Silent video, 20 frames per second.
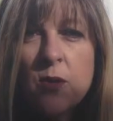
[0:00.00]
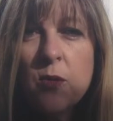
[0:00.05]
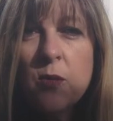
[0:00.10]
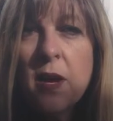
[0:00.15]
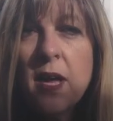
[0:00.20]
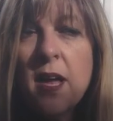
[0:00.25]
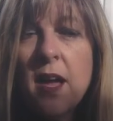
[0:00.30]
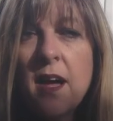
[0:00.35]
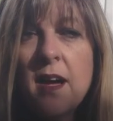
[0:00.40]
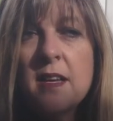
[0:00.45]

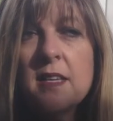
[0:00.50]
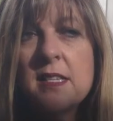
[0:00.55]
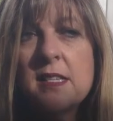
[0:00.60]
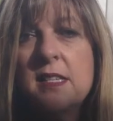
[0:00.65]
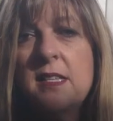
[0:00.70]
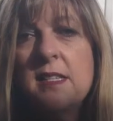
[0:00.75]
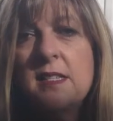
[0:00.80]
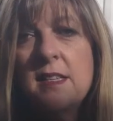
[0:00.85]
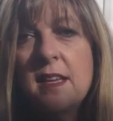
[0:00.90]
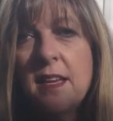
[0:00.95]
way I
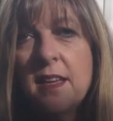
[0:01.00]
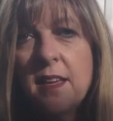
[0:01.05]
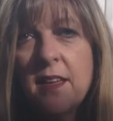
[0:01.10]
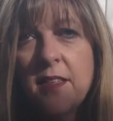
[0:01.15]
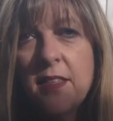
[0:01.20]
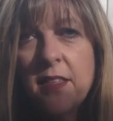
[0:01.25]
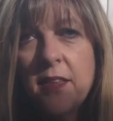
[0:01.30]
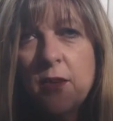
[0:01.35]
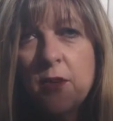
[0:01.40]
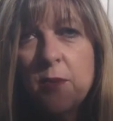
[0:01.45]
see
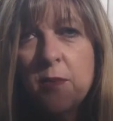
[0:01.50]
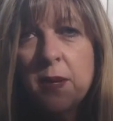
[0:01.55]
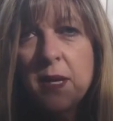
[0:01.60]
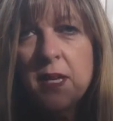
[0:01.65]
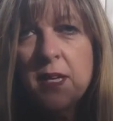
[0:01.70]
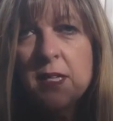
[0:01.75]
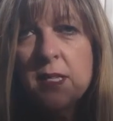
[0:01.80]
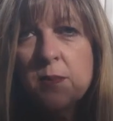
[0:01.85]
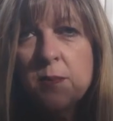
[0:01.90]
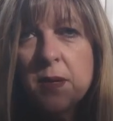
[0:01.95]

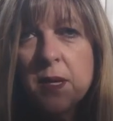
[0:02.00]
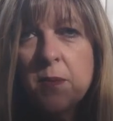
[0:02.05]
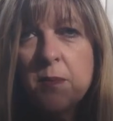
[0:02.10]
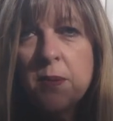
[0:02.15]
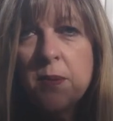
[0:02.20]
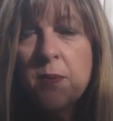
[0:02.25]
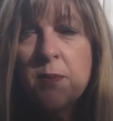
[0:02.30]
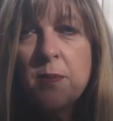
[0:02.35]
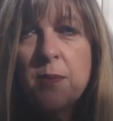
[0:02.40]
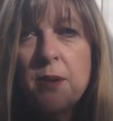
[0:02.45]
psychotherapy is
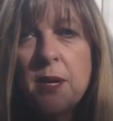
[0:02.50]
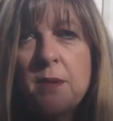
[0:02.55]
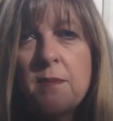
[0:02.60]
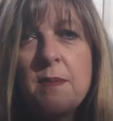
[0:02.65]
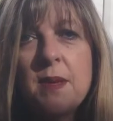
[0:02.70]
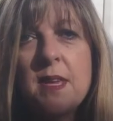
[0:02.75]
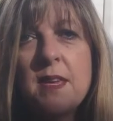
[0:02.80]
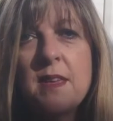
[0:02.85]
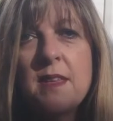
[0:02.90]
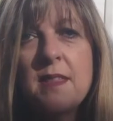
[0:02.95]
people bring
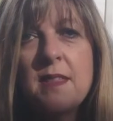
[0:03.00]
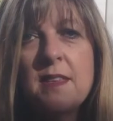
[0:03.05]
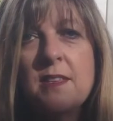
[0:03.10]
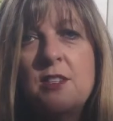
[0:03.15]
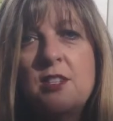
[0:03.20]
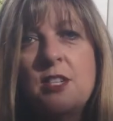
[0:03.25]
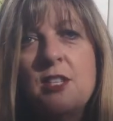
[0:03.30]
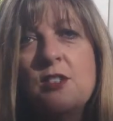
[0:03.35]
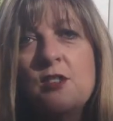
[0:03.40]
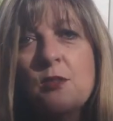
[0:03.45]
me the
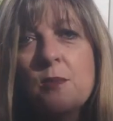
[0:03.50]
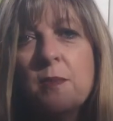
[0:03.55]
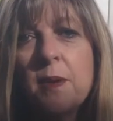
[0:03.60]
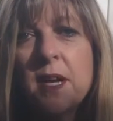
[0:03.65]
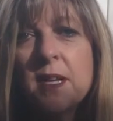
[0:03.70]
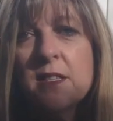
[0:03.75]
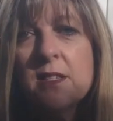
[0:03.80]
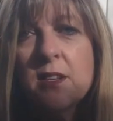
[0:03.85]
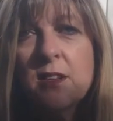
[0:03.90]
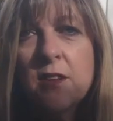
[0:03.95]
jigsaw
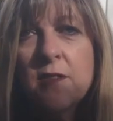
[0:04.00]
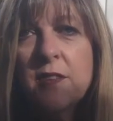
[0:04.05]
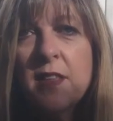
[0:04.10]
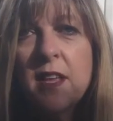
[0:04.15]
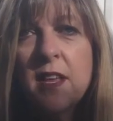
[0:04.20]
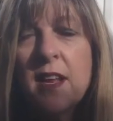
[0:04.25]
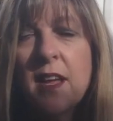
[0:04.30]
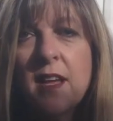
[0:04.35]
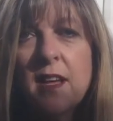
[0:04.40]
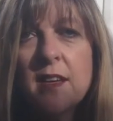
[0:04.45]
puzzle of
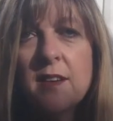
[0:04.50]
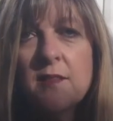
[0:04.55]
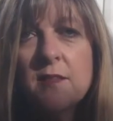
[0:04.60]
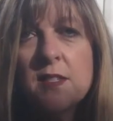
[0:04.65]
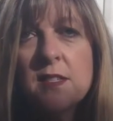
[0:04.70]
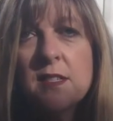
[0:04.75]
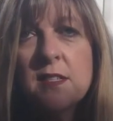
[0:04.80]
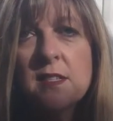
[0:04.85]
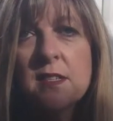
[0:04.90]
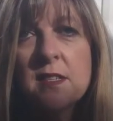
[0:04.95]
their
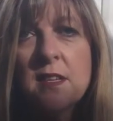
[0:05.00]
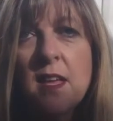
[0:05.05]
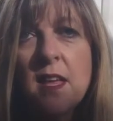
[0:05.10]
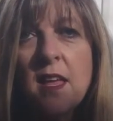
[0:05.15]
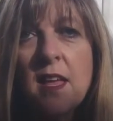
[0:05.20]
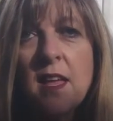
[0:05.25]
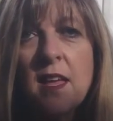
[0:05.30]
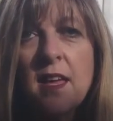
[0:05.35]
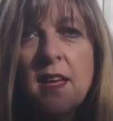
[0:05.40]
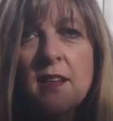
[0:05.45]
lives.
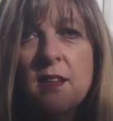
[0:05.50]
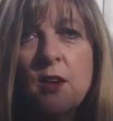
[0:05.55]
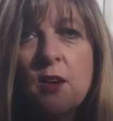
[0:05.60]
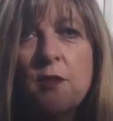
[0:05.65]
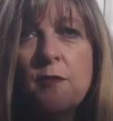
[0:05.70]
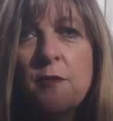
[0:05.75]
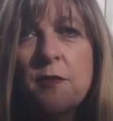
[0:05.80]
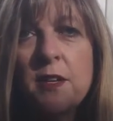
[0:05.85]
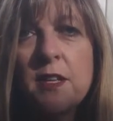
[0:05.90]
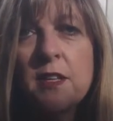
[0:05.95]
And
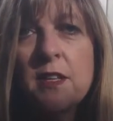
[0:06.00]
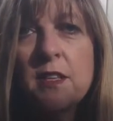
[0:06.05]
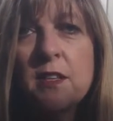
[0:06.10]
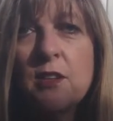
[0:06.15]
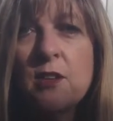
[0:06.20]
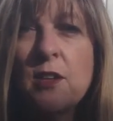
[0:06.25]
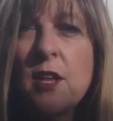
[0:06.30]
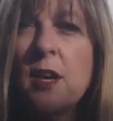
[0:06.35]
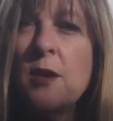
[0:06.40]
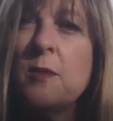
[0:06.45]

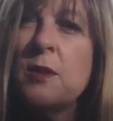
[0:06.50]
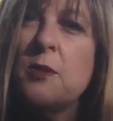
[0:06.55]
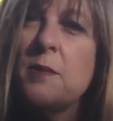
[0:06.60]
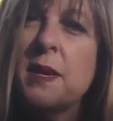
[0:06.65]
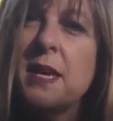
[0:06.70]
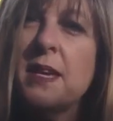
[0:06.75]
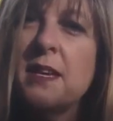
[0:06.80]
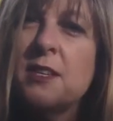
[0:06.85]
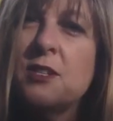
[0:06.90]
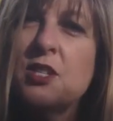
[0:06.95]
often, you know how when you
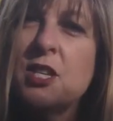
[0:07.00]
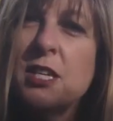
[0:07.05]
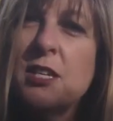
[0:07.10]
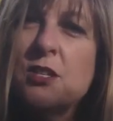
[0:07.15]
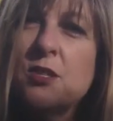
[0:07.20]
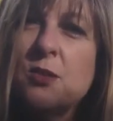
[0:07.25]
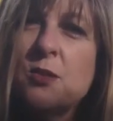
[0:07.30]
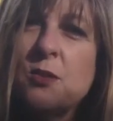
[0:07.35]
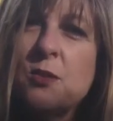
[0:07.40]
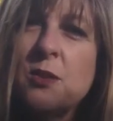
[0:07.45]
make a
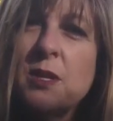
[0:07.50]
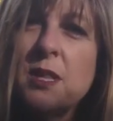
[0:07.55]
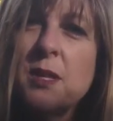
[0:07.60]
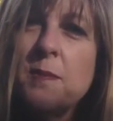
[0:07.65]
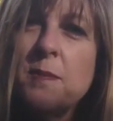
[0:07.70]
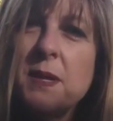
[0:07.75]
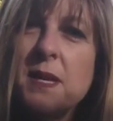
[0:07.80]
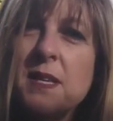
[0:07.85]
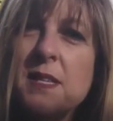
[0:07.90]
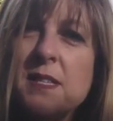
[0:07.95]
jigsaw and the
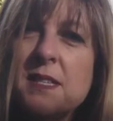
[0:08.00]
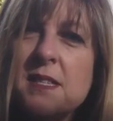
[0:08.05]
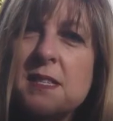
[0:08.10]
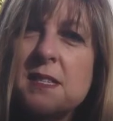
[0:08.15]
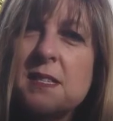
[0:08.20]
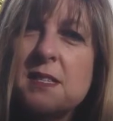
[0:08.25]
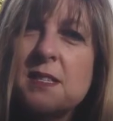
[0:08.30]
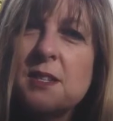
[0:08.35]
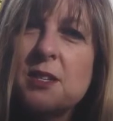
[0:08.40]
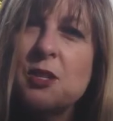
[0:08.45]

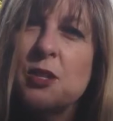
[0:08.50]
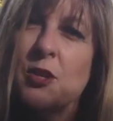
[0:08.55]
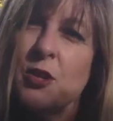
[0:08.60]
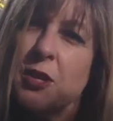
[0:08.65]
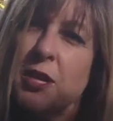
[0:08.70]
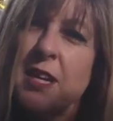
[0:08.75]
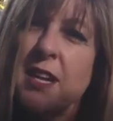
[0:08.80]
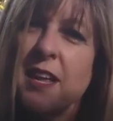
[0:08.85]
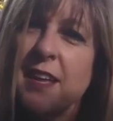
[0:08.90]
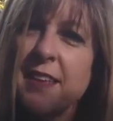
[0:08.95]
pieces
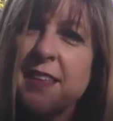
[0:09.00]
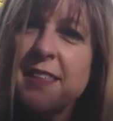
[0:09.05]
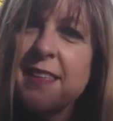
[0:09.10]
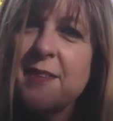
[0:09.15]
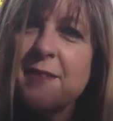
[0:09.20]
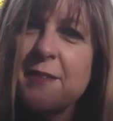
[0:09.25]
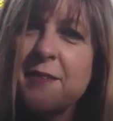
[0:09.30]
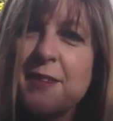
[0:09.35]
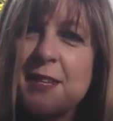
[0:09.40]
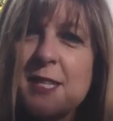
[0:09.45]
look like
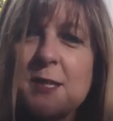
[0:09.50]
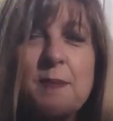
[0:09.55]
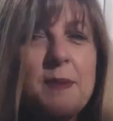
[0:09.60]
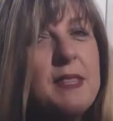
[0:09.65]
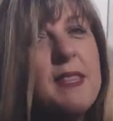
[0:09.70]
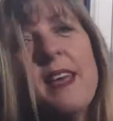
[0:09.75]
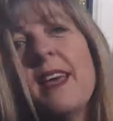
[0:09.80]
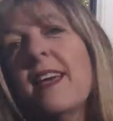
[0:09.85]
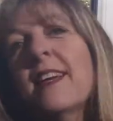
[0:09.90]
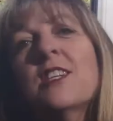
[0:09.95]
they fit
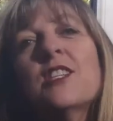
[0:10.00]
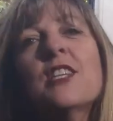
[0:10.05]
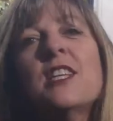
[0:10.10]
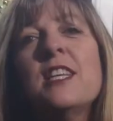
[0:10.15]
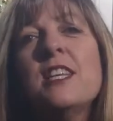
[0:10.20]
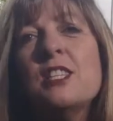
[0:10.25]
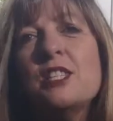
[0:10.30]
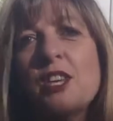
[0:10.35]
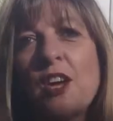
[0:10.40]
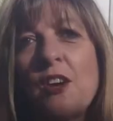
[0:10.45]
but they
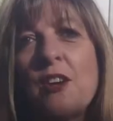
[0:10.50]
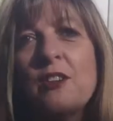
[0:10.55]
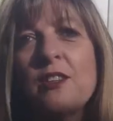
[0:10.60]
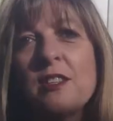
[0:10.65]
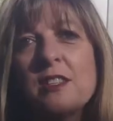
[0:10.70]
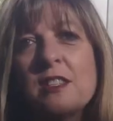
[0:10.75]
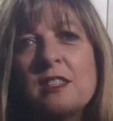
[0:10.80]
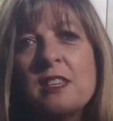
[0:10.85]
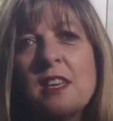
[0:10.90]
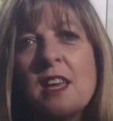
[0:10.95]
actually
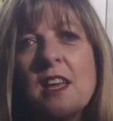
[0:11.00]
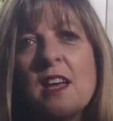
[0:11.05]
don't?